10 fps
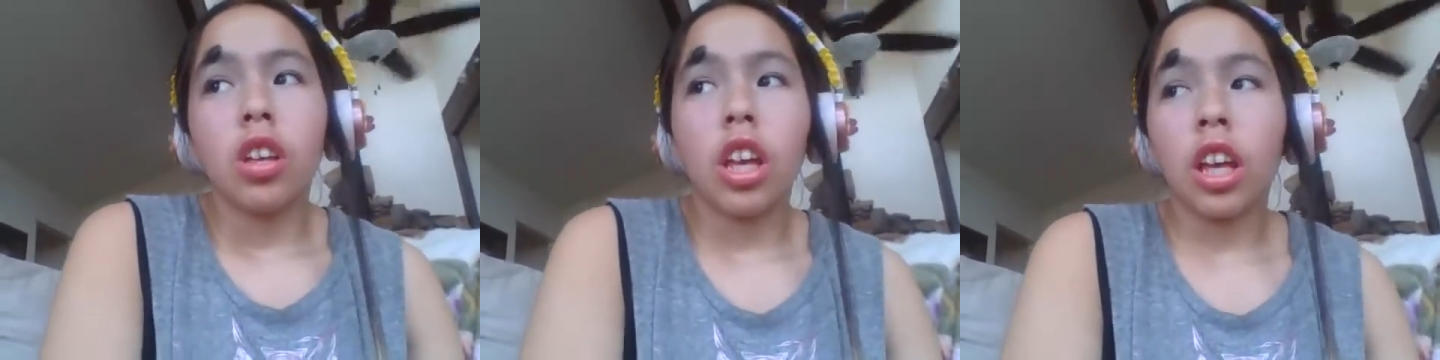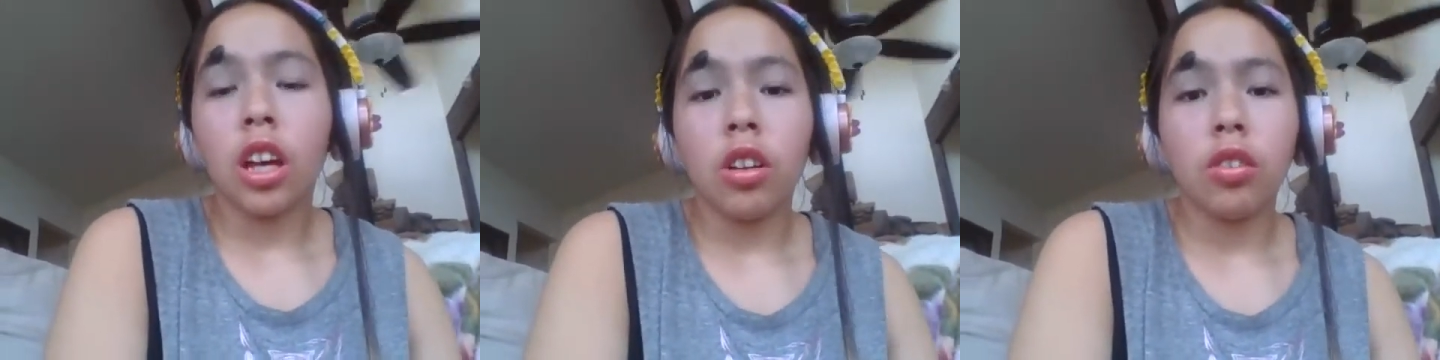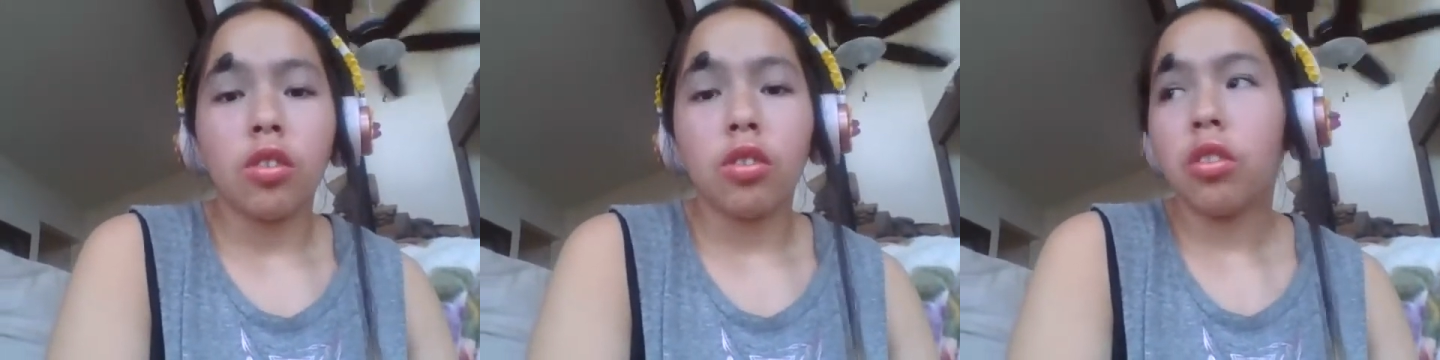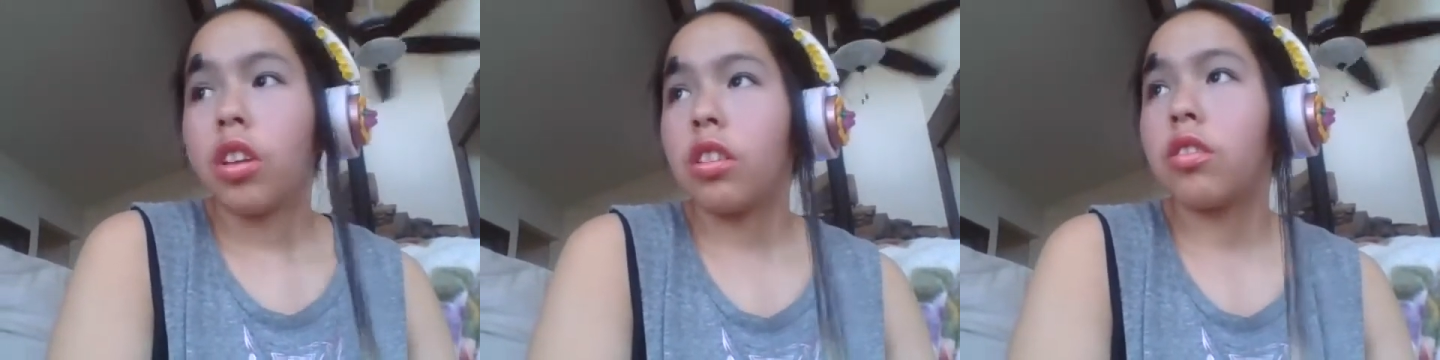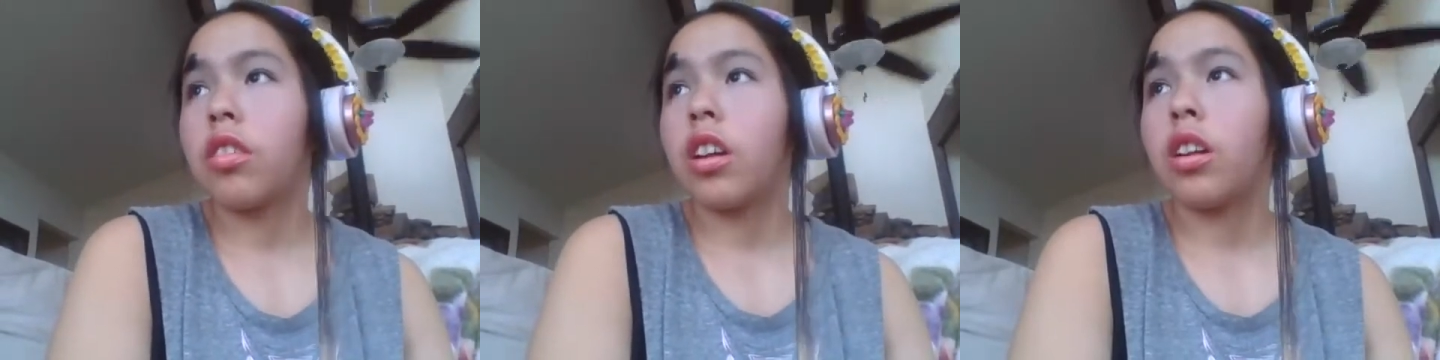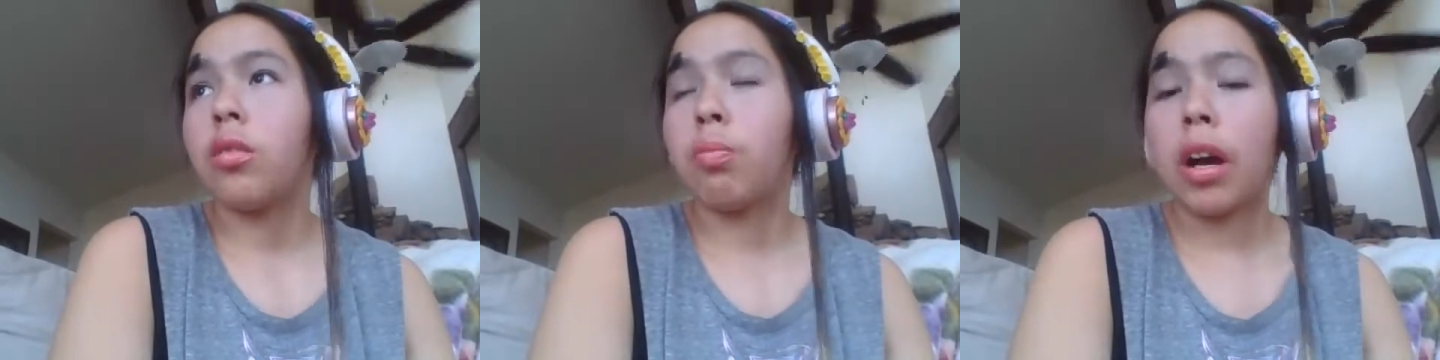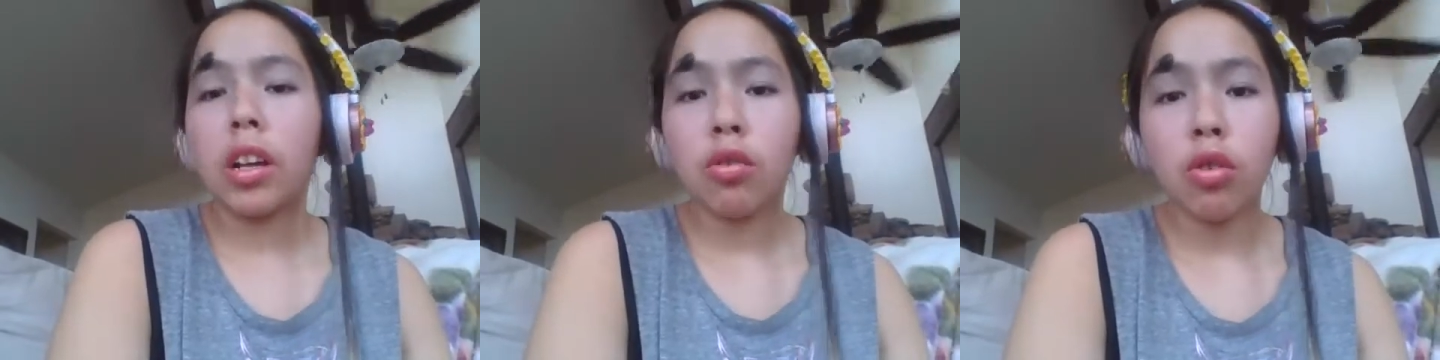And instead of
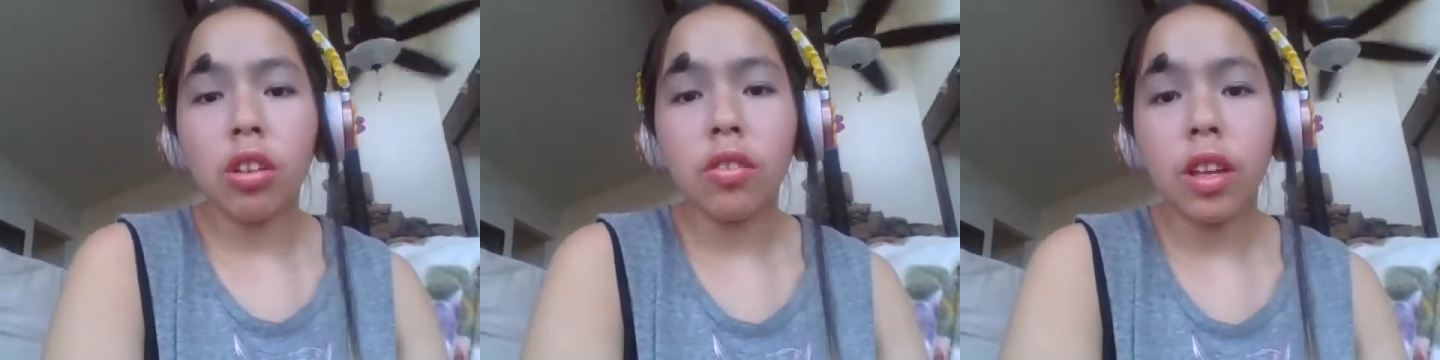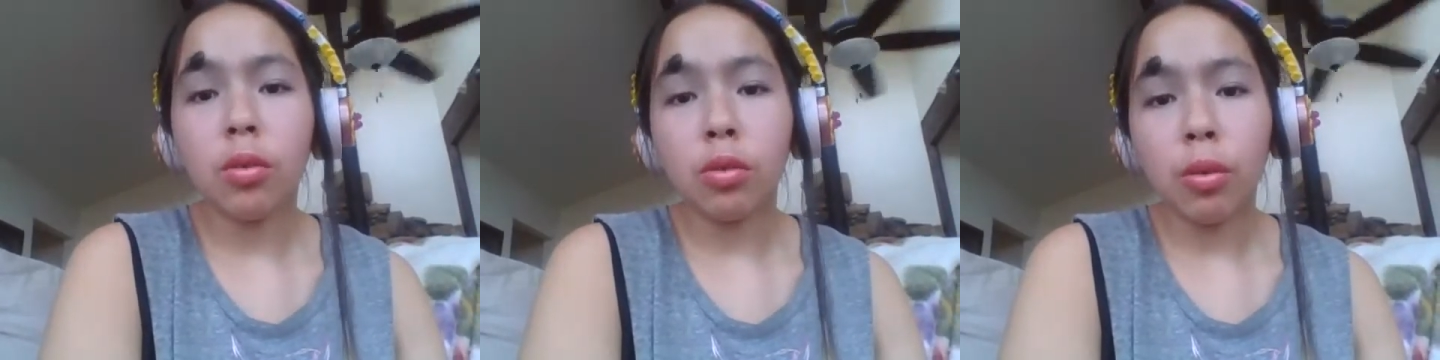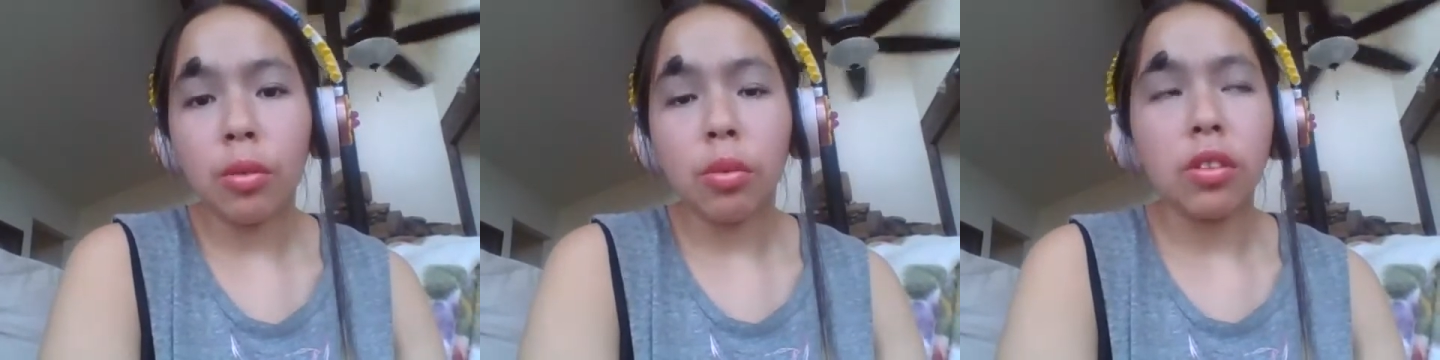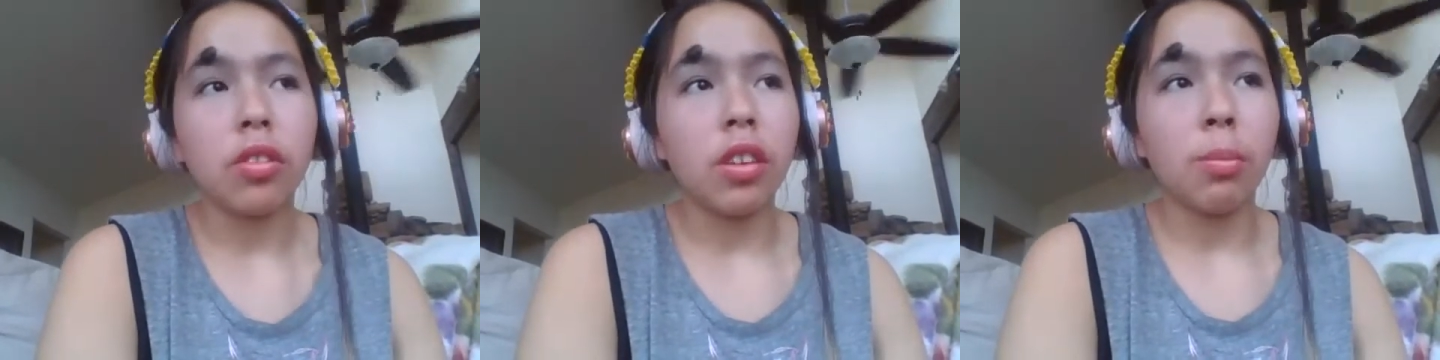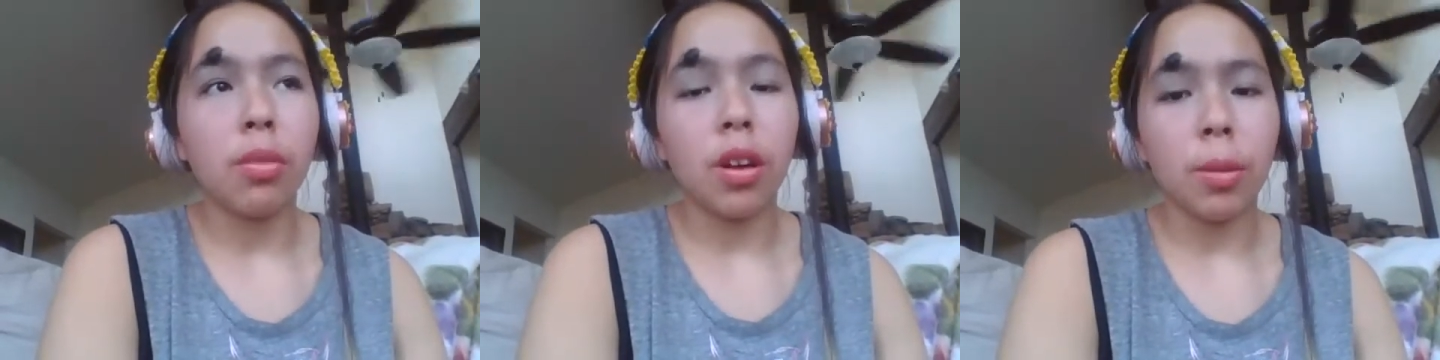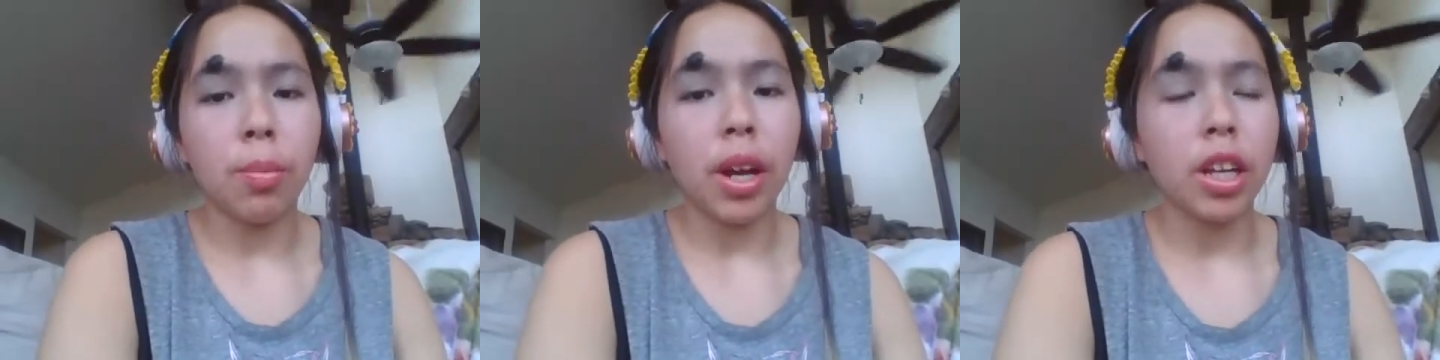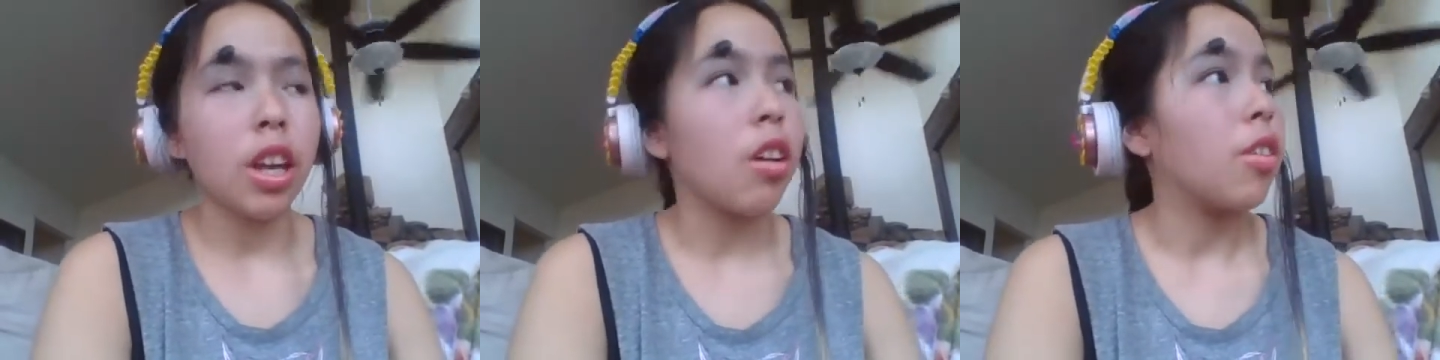pine trees, it was redwoods in my
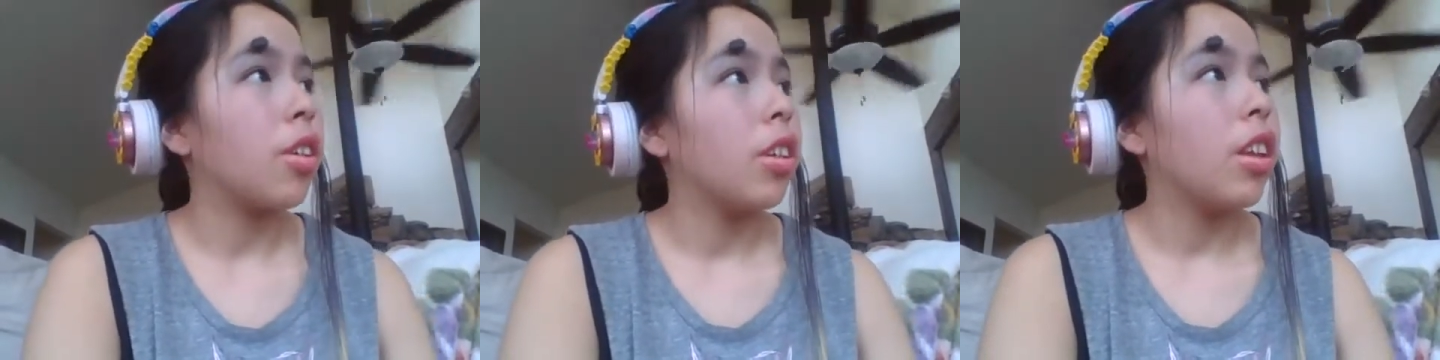backyard.